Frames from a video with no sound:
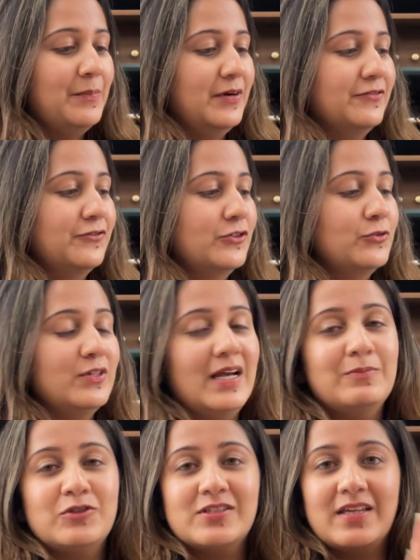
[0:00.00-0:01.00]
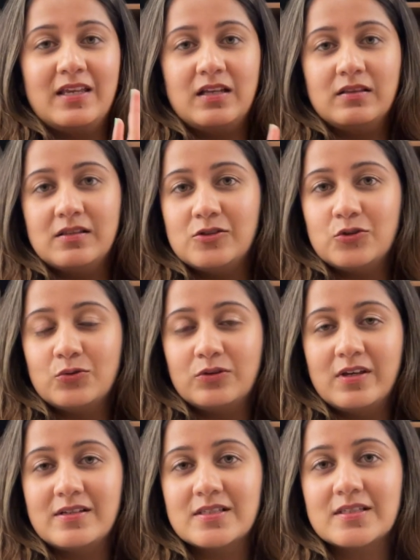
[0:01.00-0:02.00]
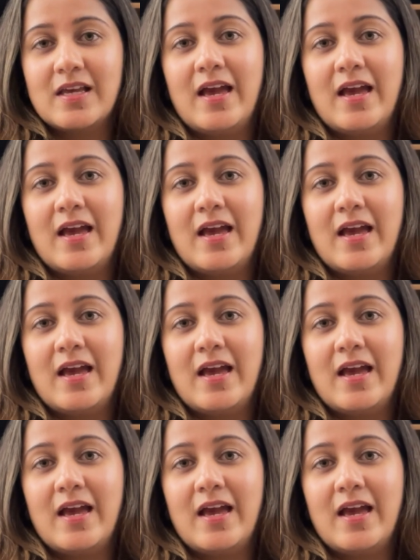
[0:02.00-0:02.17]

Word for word: But for today, I'm just getting these two things.